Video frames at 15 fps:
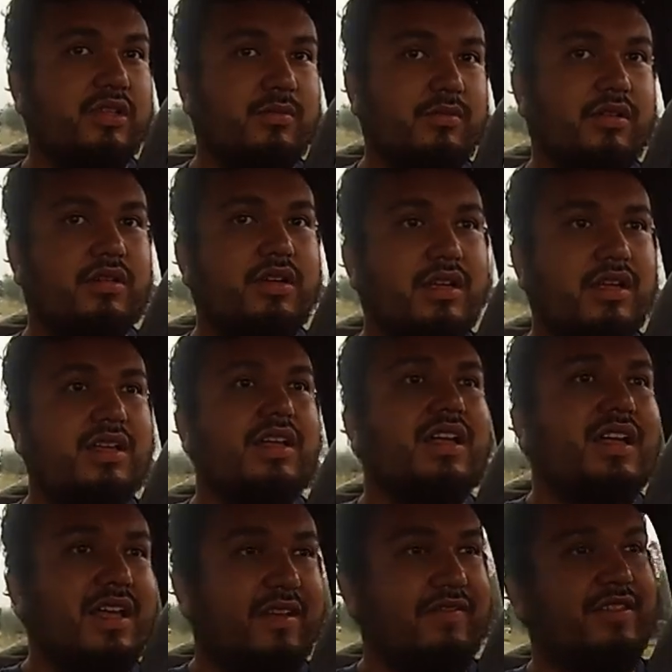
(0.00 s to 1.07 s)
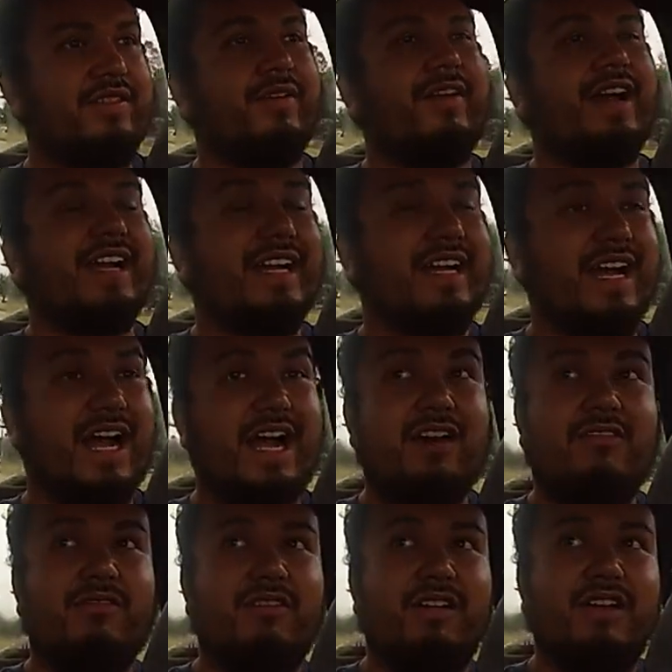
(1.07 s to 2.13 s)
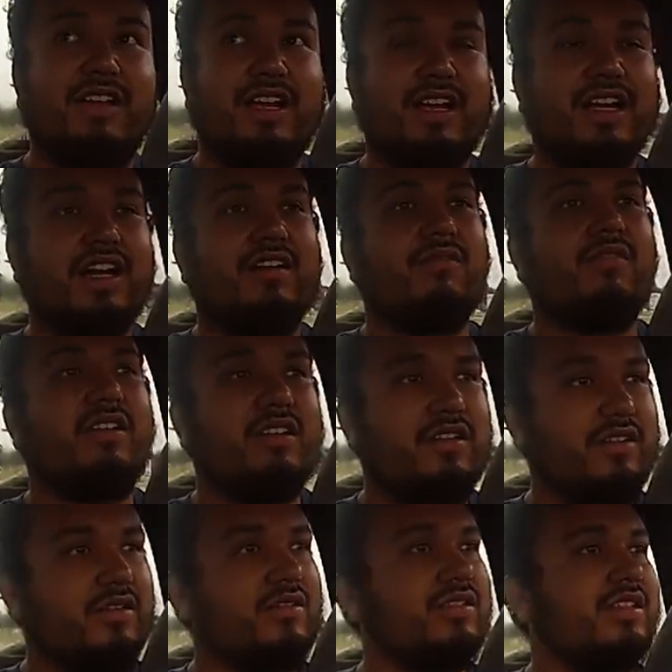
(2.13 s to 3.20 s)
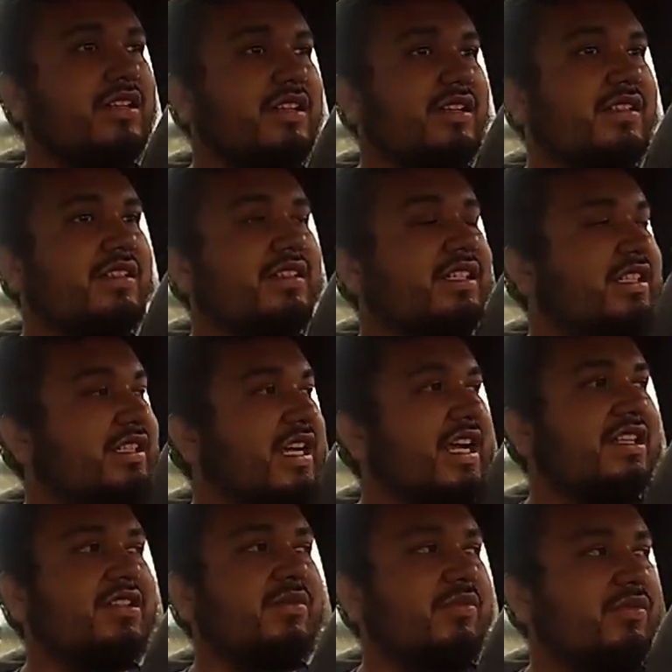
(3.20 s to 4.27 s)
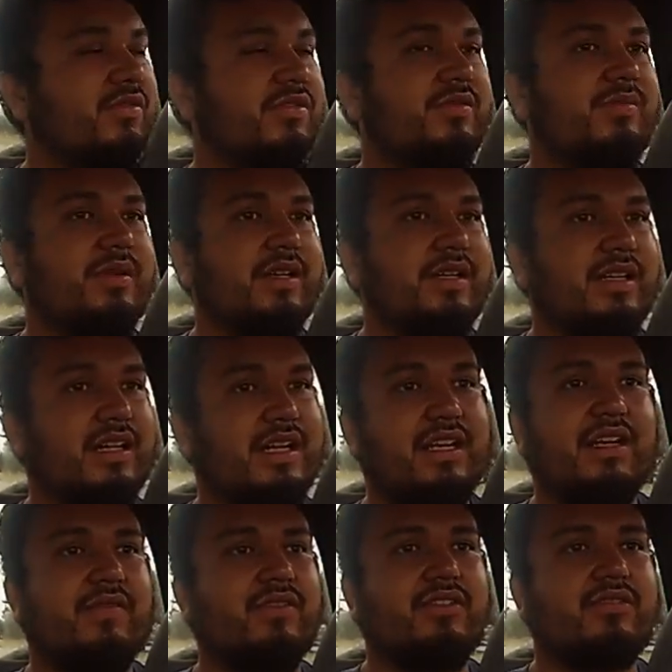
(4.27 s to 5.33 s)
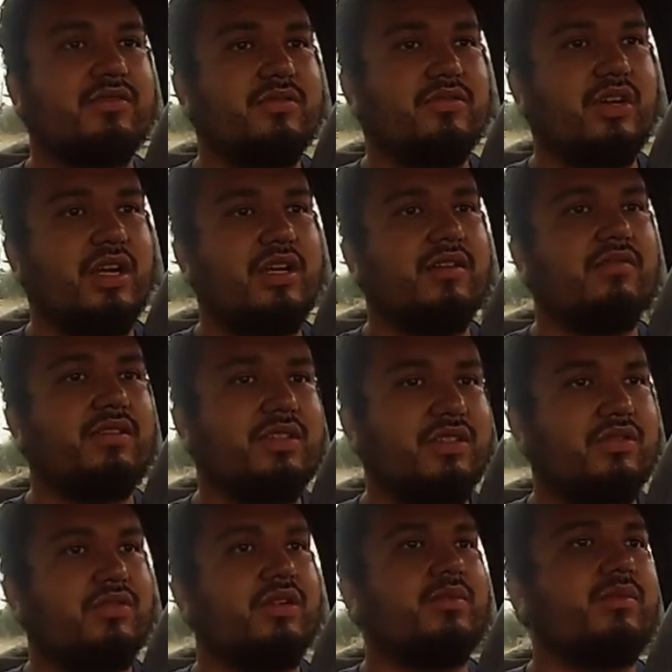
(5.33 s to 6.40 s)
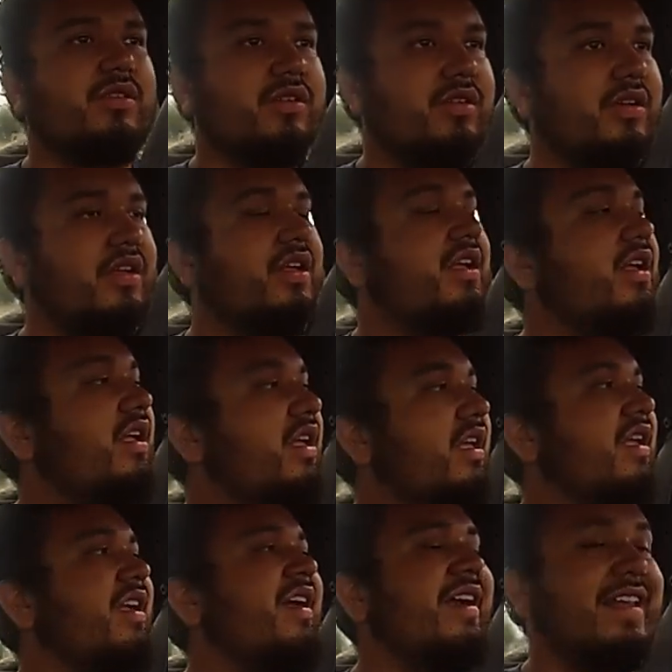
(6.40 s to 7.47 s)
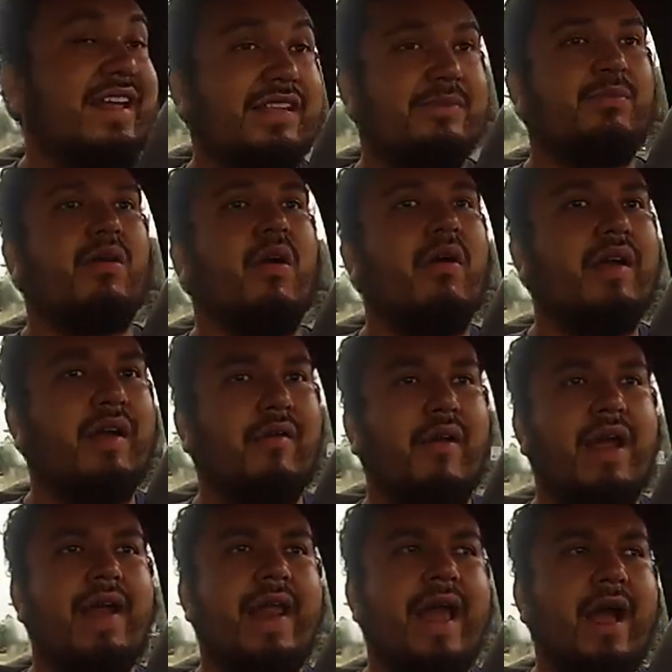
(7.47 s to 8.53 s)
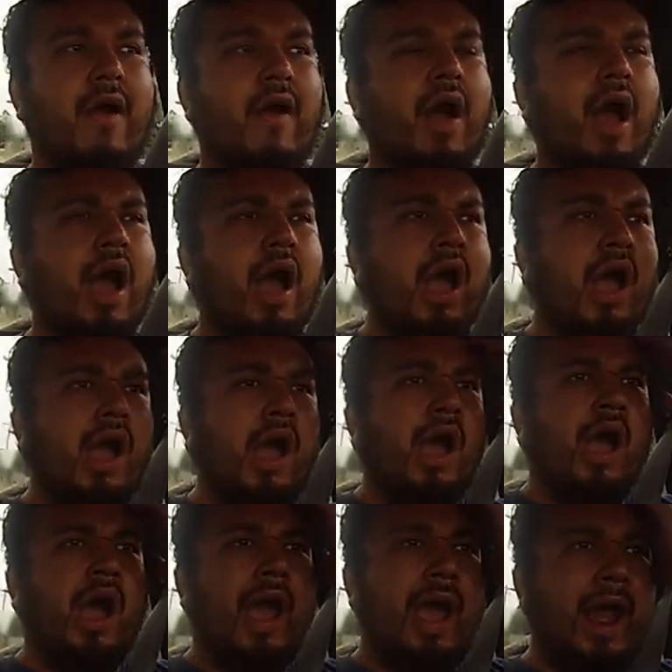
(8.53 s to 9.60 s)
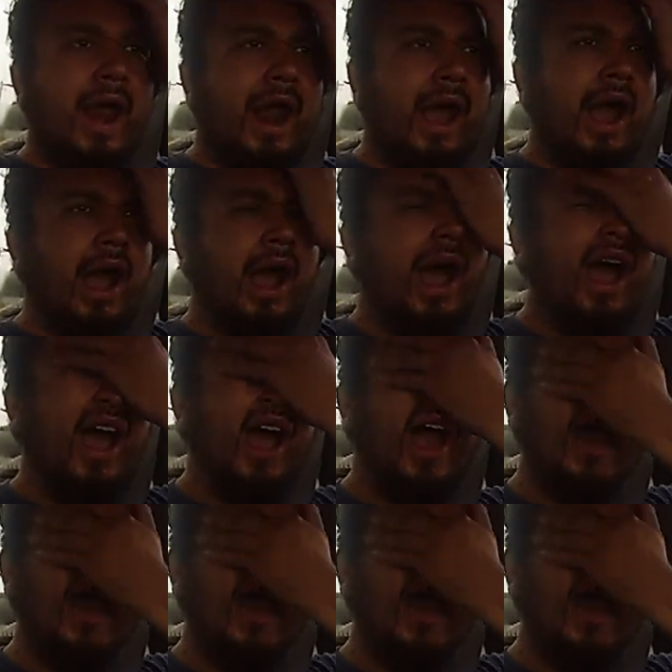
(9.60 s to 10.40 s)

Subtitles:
trimmer. Even though I got one of those detachables, but I never tried it with the trimmer. And it's broken right now. And,